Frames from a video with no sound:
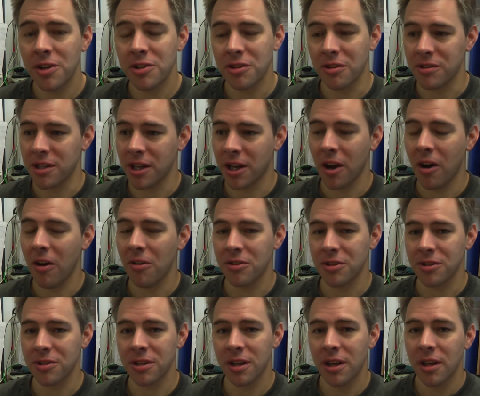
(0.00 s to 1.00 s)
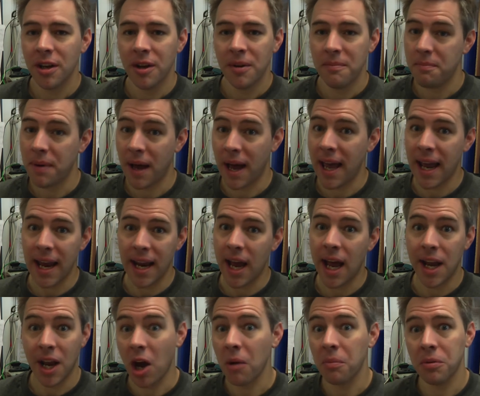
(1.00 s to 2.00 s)
versions. They can't just pay
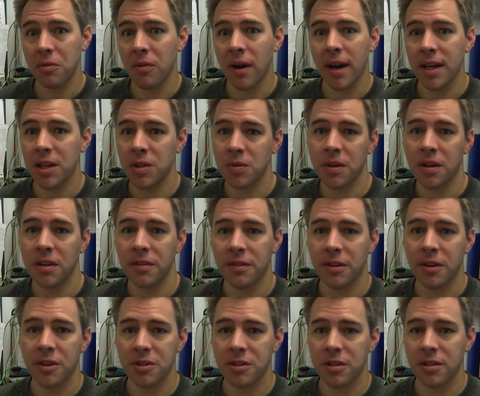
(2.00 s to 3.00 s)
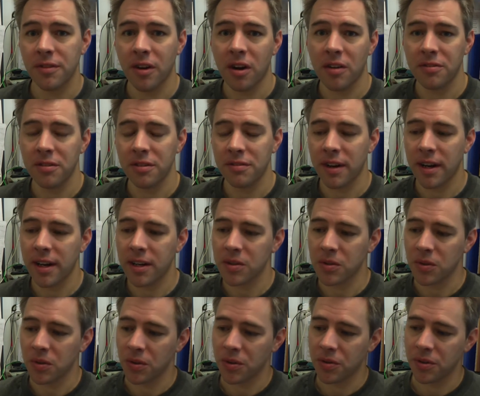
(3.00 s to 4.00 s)
and upgrade to another version of After
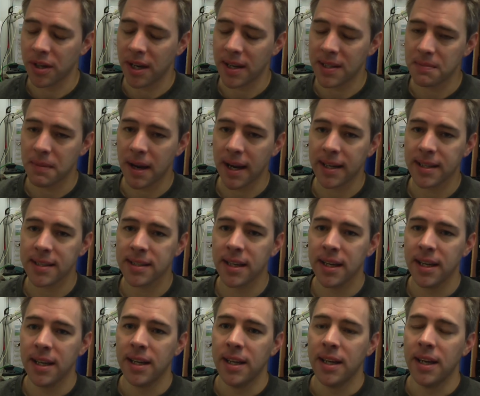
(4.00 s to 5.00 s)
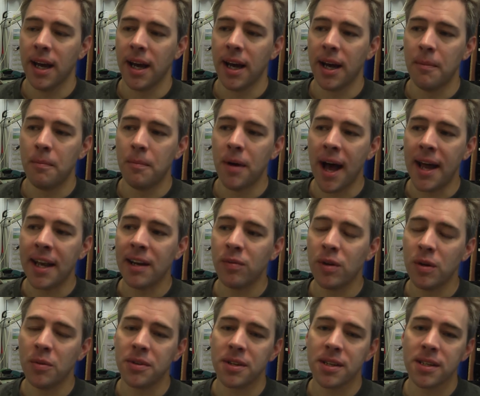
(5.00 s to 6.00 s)
Effects or 3ds Max. And if
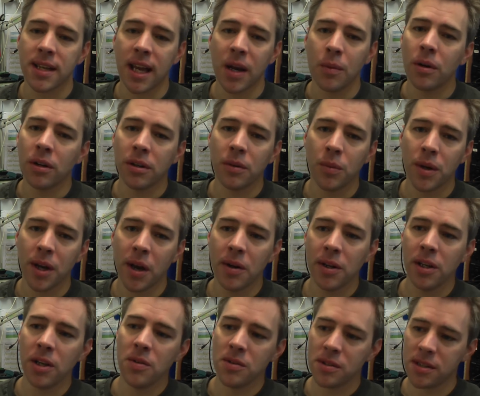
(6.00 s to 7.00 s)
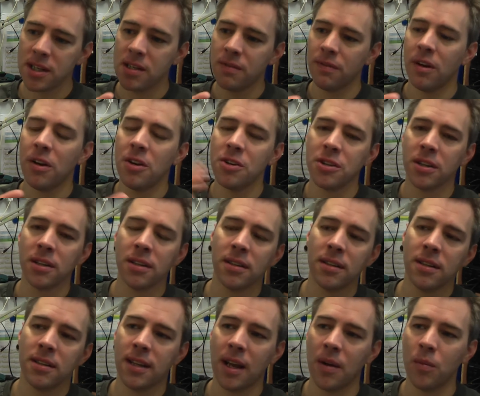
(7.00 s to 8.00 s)
we were to say, well, we only use this version,
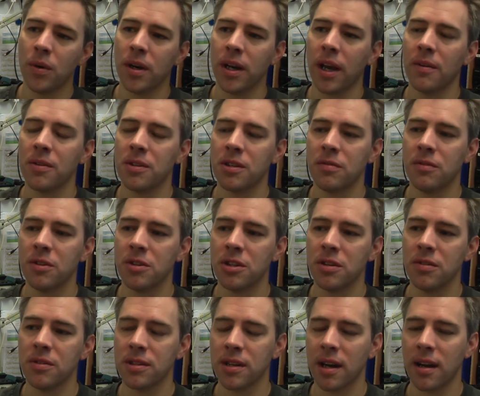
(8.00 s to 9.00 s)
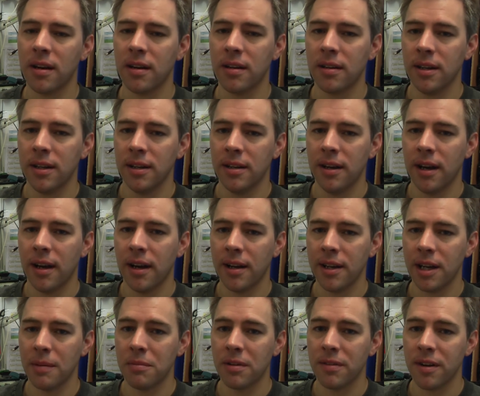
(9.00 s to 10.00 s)
then we're going to reduce our
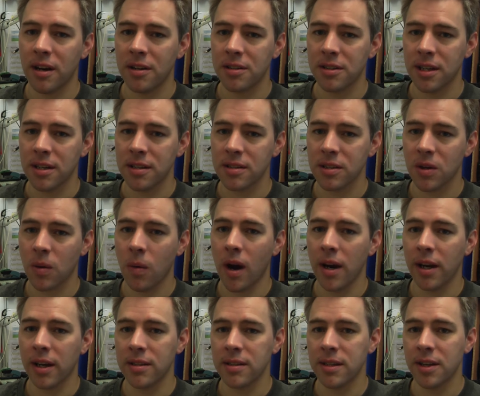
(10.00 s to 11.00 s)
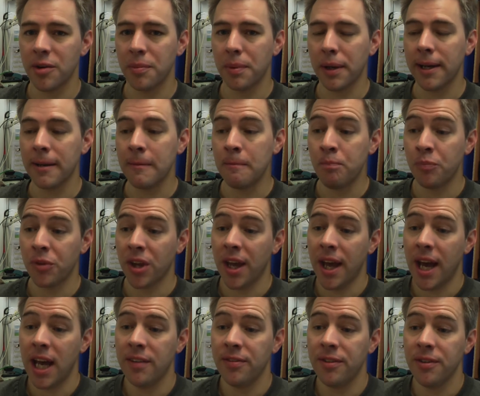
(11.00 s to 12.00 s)
number of artists quite considerably.
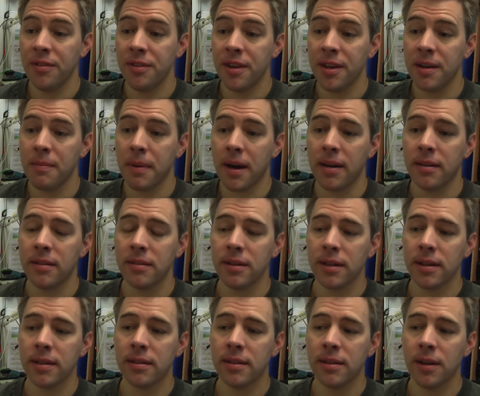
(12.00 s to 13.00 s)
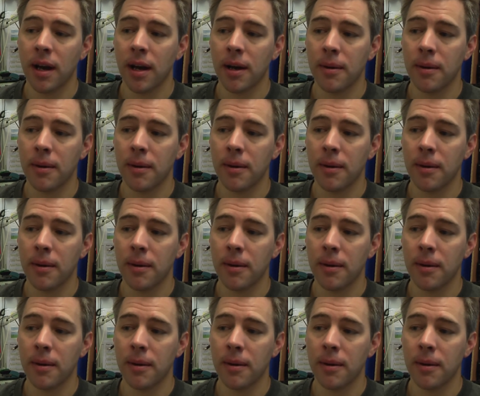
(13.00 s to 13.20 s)
And if you think about that,